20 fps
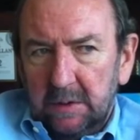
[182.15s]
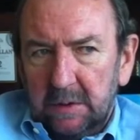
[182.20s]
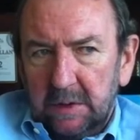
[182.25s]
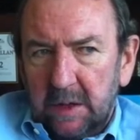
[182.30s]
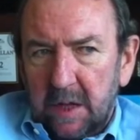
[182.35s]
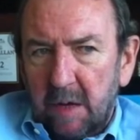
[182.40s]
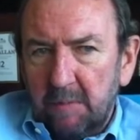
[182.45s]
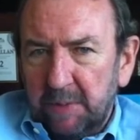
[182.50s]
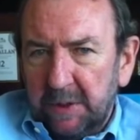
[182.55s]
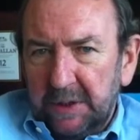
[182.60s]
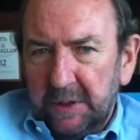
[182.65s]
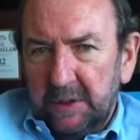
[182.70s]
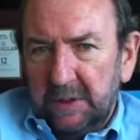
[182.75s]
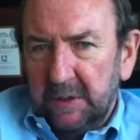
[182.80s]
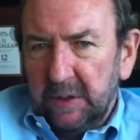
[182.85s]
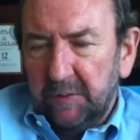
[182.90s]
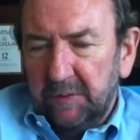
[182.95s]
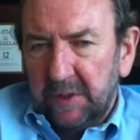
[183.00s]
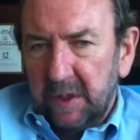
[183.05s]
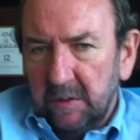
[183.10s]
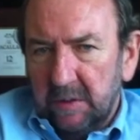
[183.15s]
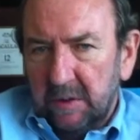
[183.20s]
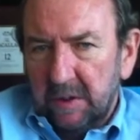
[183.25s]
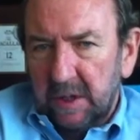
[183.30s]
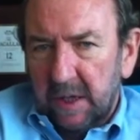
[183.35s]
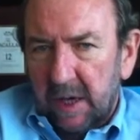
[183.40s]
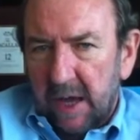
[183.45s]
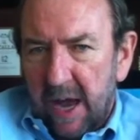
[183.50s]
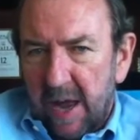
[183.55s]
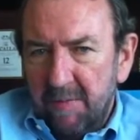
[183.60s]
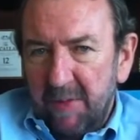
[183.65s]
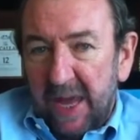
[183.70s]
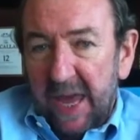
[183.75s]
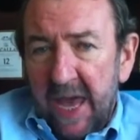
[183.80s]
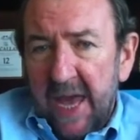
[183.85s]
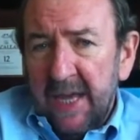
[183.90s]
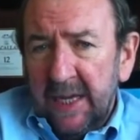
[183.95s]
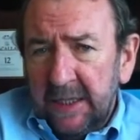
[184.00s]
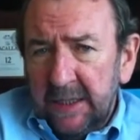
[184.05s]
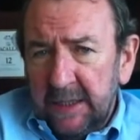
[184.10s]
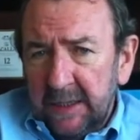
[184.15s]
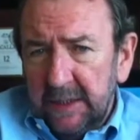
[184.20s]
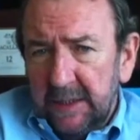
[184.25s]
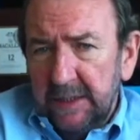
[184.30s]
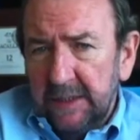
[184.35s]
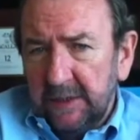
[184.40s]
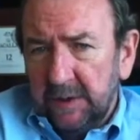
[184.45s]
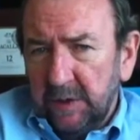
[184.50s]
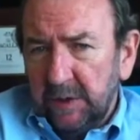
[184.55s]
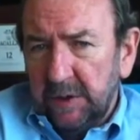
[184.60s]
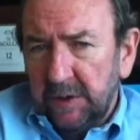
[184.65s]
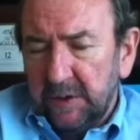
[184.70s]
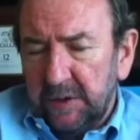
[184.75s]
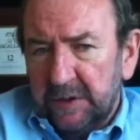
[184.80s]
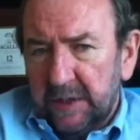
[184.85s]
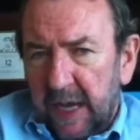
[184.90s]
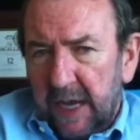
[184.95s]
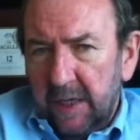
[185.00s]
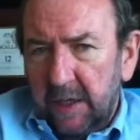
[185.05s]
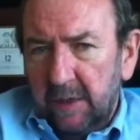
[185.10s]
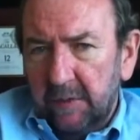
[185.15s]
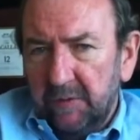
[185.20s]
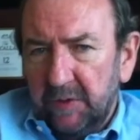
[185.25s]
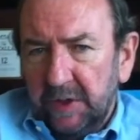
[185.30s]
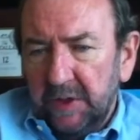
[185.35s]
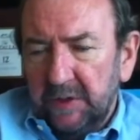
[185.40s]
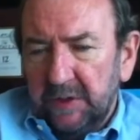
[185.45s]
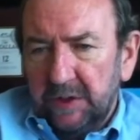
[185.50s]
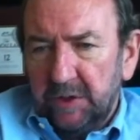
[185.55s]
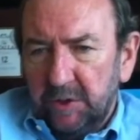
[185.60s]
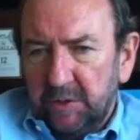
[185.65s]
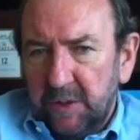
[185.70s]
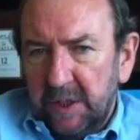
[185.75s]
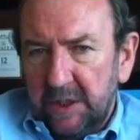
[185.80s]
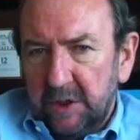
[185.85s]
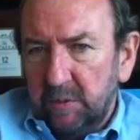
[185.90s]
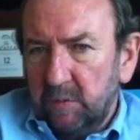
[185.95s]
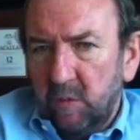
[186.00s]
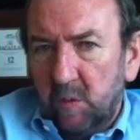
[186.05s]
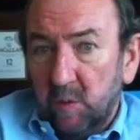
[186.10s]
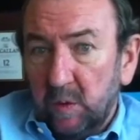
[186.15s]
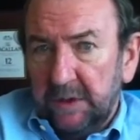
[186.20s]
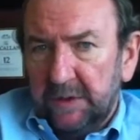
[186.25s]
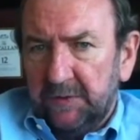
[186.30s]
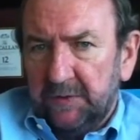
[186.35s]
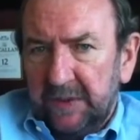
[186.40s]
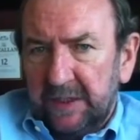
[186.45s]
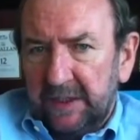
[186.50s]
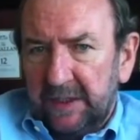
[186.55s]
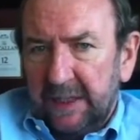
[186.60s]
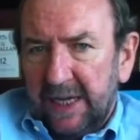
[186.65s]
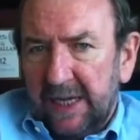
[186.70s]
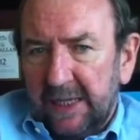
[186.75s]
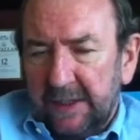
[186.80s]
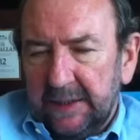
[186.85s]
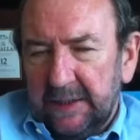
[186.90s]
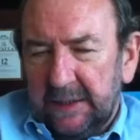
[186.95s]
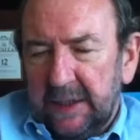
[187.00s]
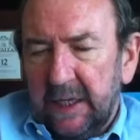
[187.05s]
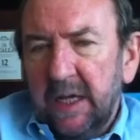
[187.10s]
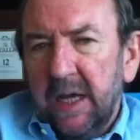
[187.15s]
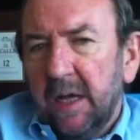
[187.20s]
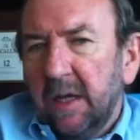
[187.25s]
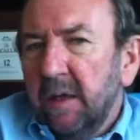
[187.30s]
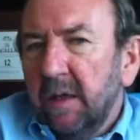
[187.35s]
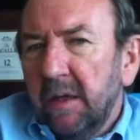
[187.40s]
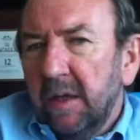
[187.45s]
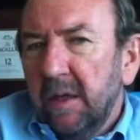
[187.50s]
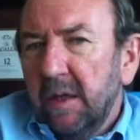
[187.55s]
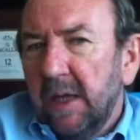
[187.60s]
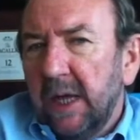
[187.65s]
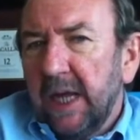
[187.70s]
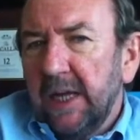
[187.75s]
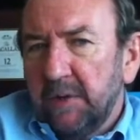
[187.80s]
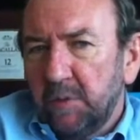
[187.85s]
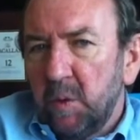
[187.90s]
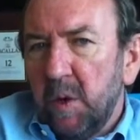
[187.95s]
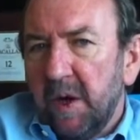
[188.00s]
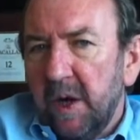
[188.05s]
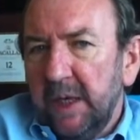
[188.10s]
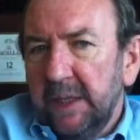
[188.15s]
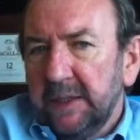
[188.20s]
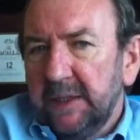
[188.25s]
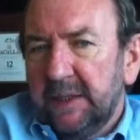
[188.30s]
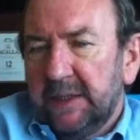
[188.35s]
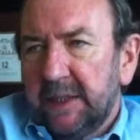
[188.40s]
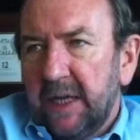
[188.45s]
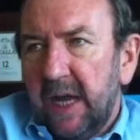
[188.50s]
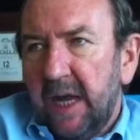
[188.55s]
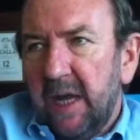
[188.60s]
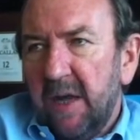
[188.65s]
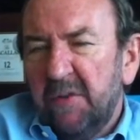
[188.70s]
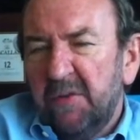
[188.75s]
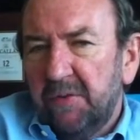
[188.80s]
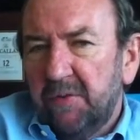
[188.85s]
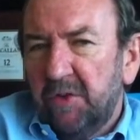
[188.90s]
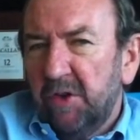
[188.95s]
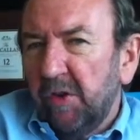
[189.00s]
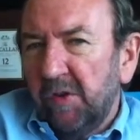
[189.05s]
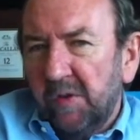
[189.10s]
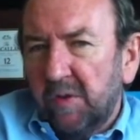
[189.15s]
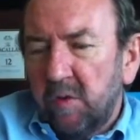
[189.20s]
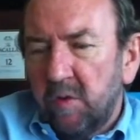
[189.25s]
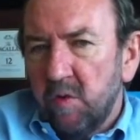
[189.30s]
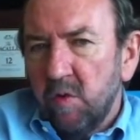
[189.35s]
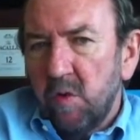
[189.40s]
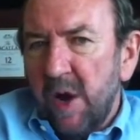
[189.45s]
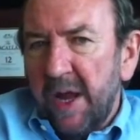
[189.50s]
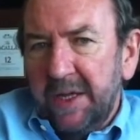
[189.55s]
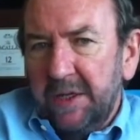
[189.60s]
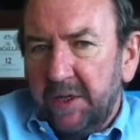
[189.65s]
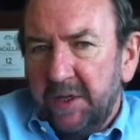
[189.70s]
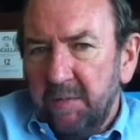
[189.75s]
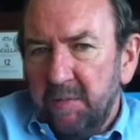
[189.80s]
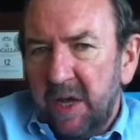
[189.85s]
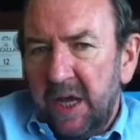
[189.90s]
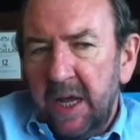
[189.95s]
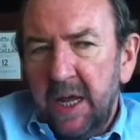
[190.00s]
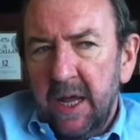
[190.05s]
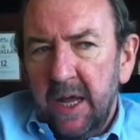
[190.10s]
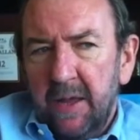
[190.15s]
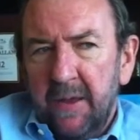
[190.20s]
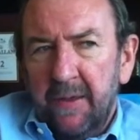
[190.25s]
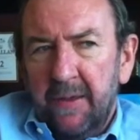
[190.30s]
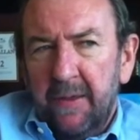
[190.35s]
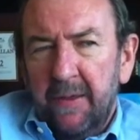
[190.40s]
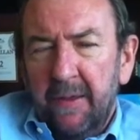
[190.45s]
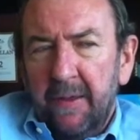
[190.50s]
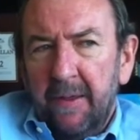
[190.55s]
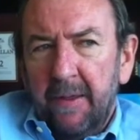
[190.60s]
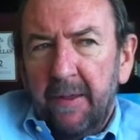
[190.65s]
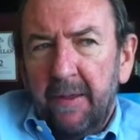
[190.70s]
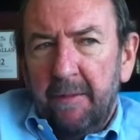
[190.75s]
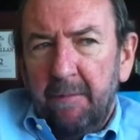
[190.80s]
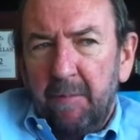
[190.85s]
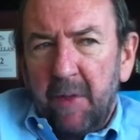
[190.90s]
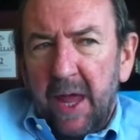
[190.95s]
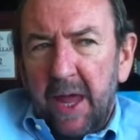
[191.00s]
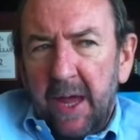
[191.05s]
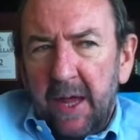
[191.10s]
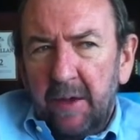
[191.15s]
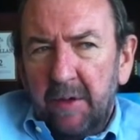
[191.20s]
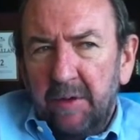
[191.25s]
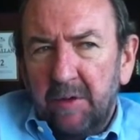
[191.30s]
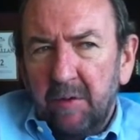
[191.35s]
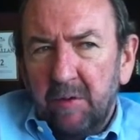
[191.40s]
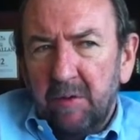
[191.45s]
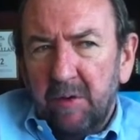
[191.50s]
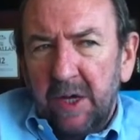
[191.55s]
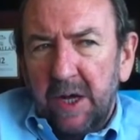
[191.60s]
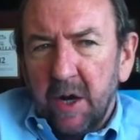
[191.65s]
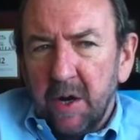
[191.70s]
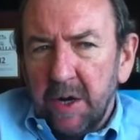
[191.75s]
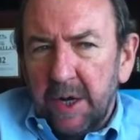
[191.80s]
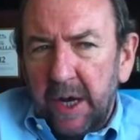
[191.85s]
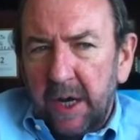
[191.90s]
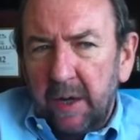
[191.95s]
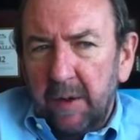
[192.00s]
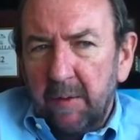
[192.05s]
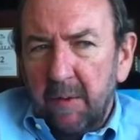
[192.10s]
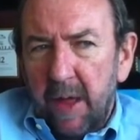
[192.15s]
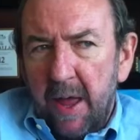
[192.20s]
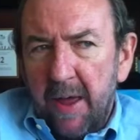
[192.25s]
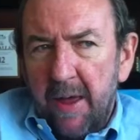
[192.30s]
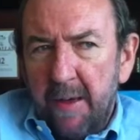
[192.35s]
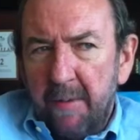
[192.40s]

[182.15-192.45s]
The confidence of Dr. Gholami and his understanding of the situation was fantastic, as were his staff, just great to me. And regarding